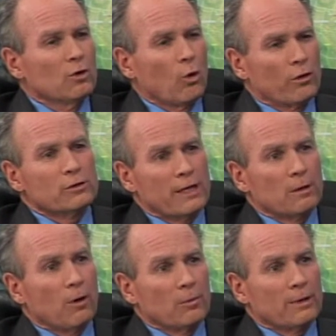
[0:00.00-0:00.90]
Northern Santa
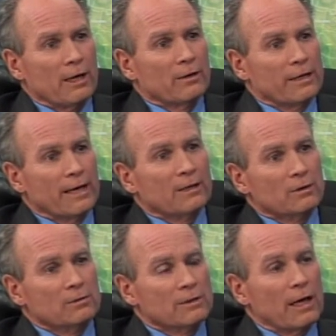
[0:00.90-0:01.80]
Barbara County, yeah. It
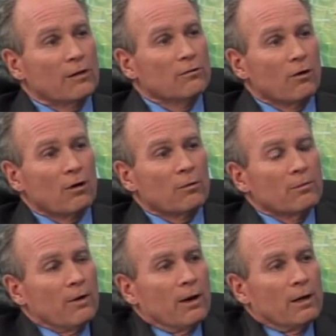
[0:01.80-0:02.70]
goes south of our
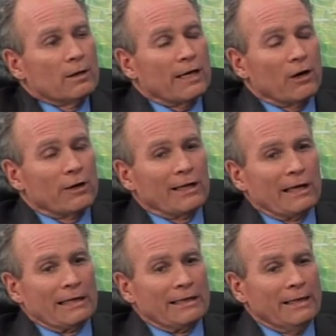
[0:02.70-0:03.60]
county
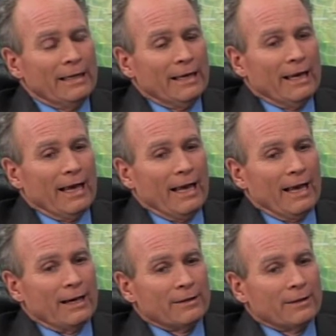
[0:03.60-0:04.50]
line.
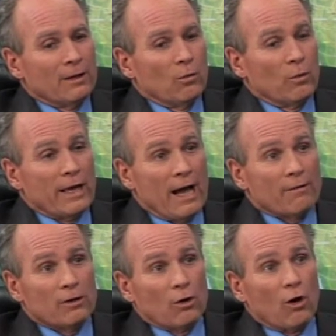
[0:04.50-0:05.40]
And we
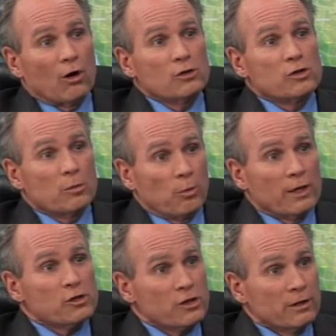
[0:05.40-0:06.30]
have a large
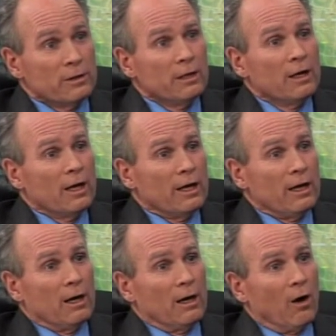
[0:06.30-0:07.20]
depression
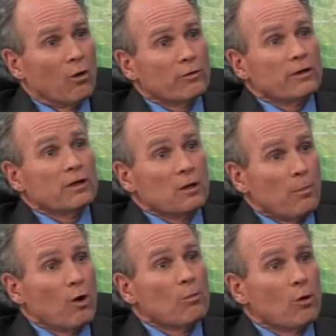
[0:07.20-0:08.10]
over the
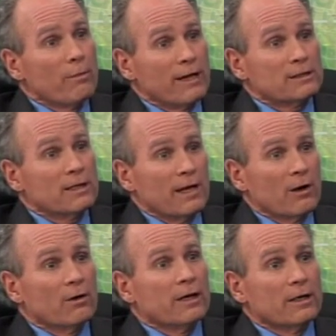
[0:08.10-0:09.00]
Napomo Mesa
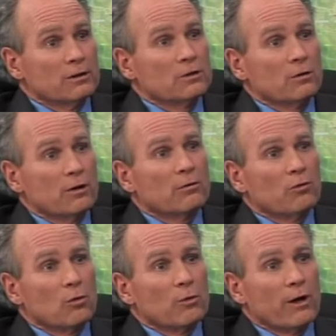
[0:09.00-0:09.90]
area, and so
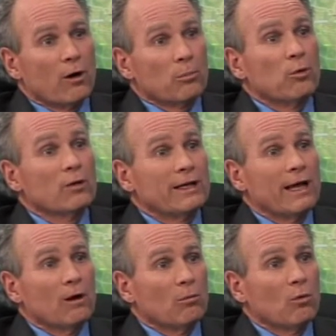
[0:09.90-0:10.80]
therefore we are pulling
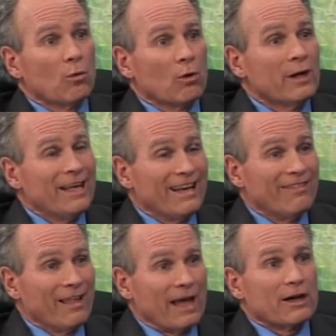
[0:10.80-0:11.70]
out more in
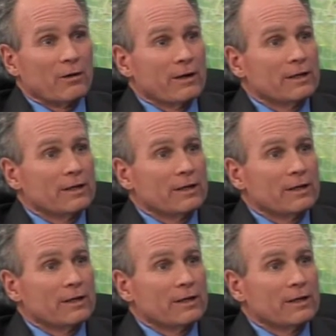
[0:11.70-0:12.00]
that area.